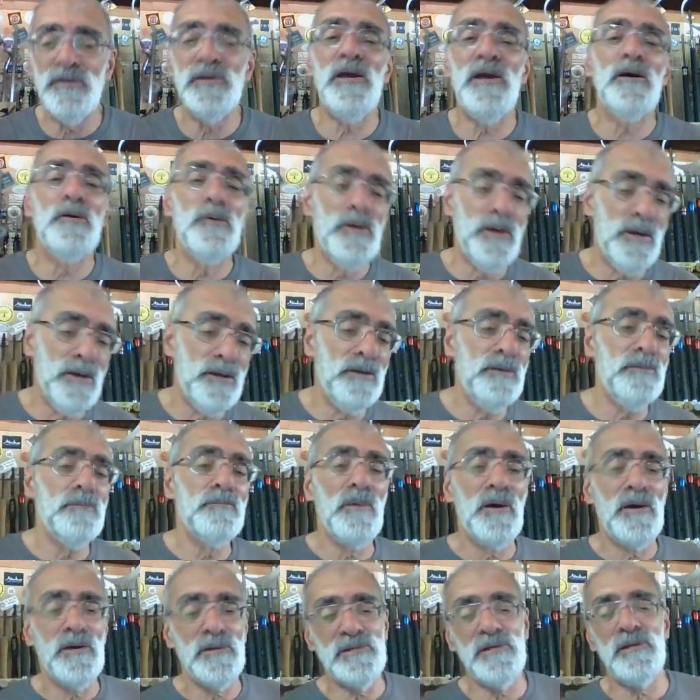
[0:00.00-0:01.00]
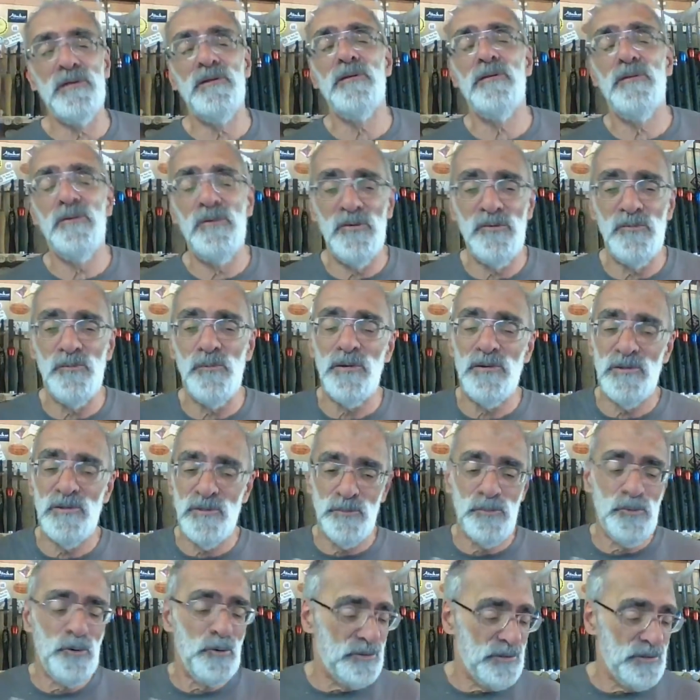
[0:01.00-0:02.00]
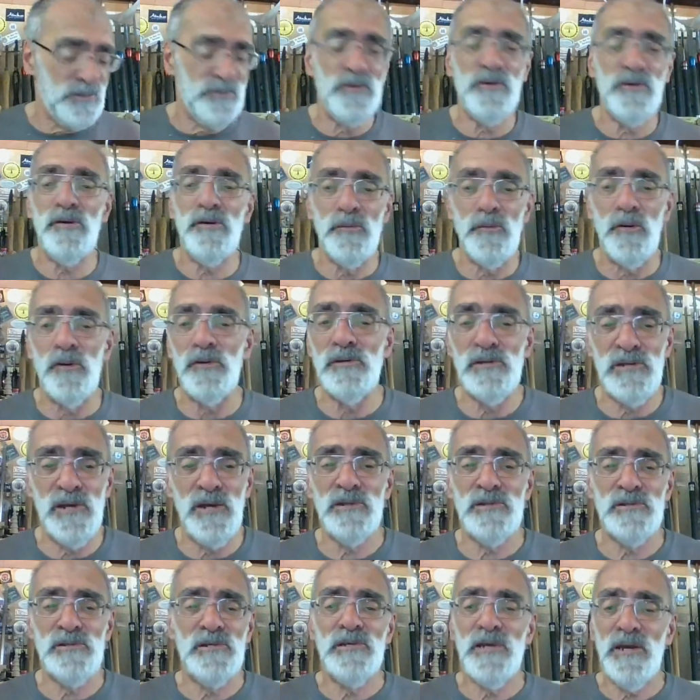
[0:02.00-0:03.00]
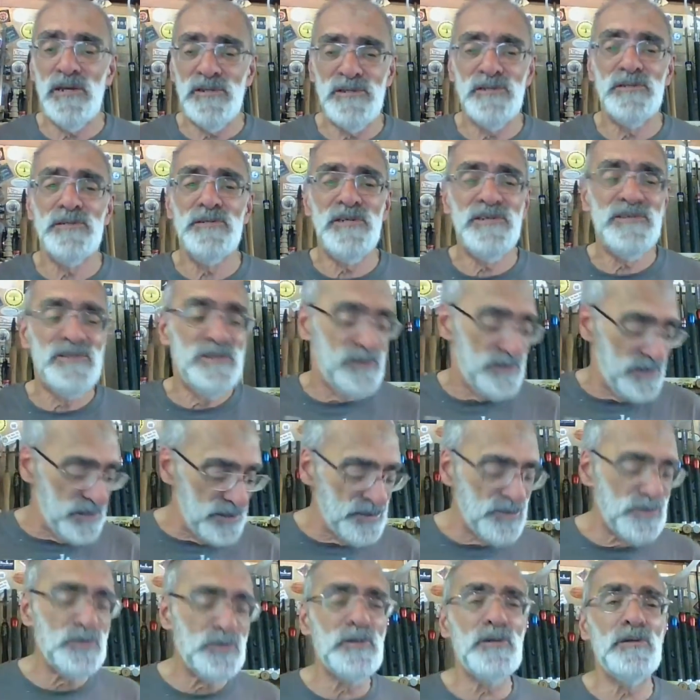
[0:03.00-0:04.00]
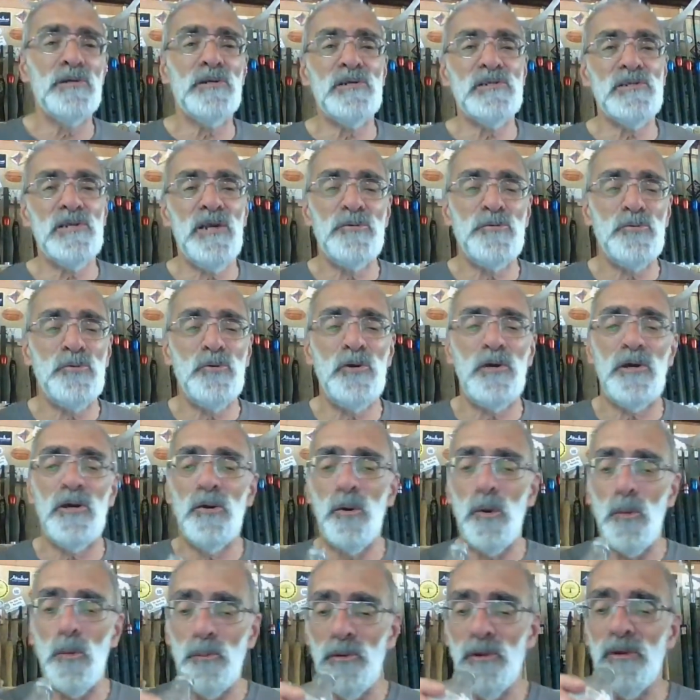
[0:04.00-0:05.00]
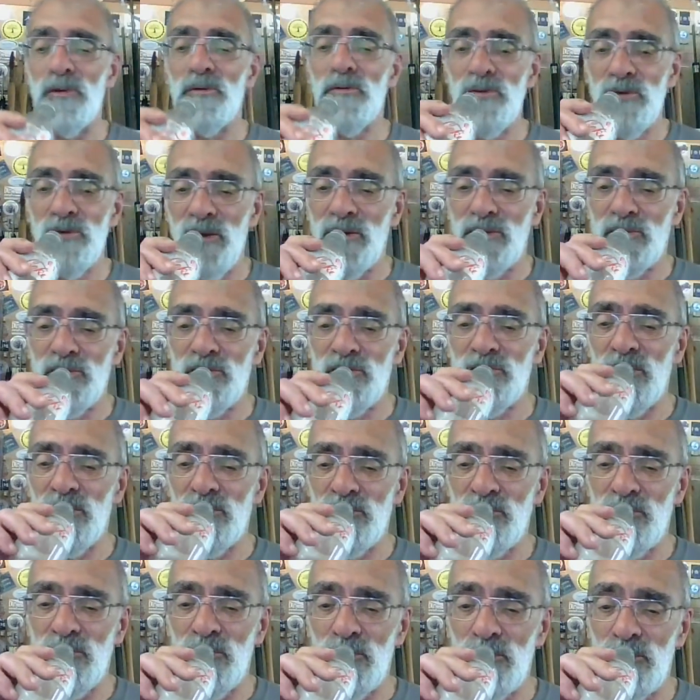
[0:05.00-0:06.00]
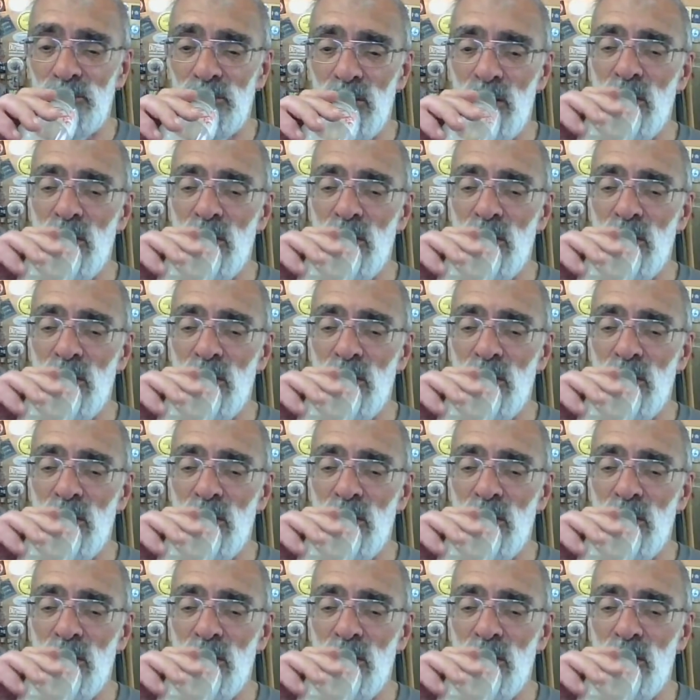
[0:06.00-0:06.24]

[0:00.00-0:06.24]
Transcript: Yeah, okay, Martin, you've made your point. I think you're right, actually. Yes, a dig digital eccentric goblet. Yes, that's fine.